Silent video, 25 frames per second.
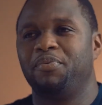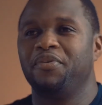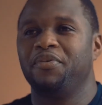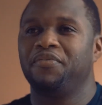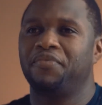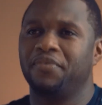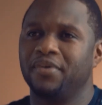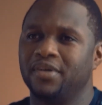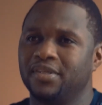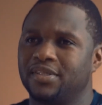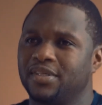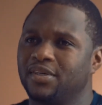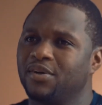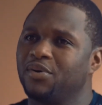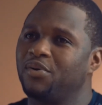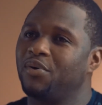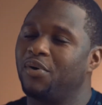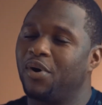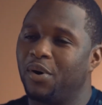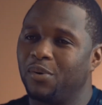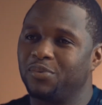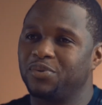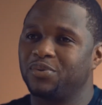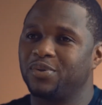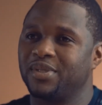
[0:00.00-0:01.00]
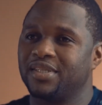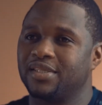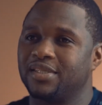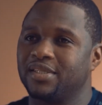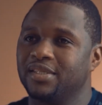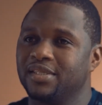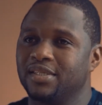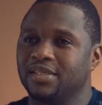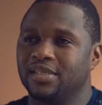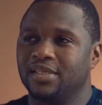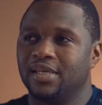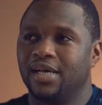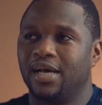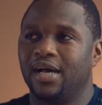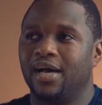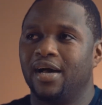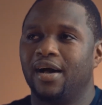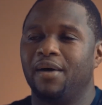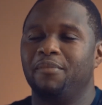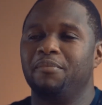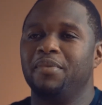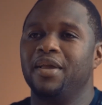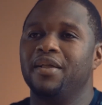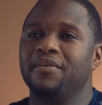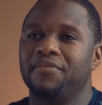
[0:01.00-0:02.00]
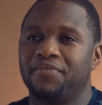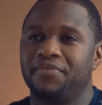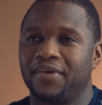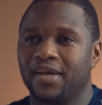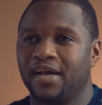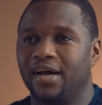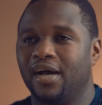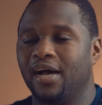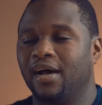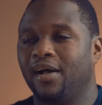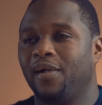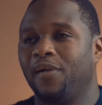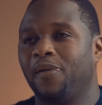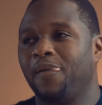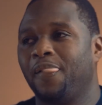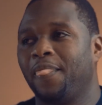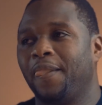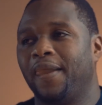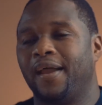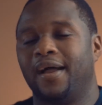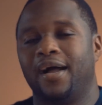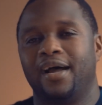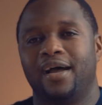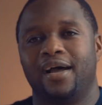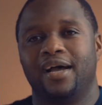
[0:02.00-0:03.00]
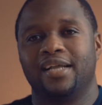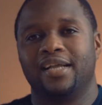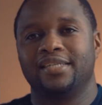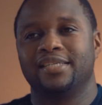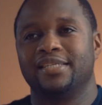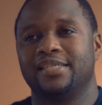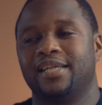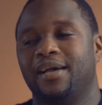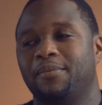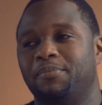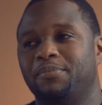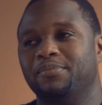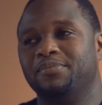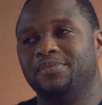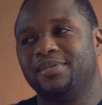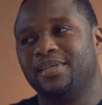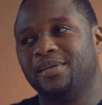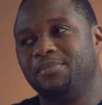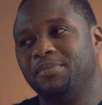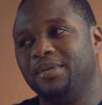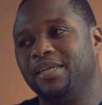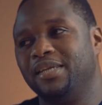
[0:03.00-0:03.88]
had to say about the situation, because that's not a perspective we often hear, and most of the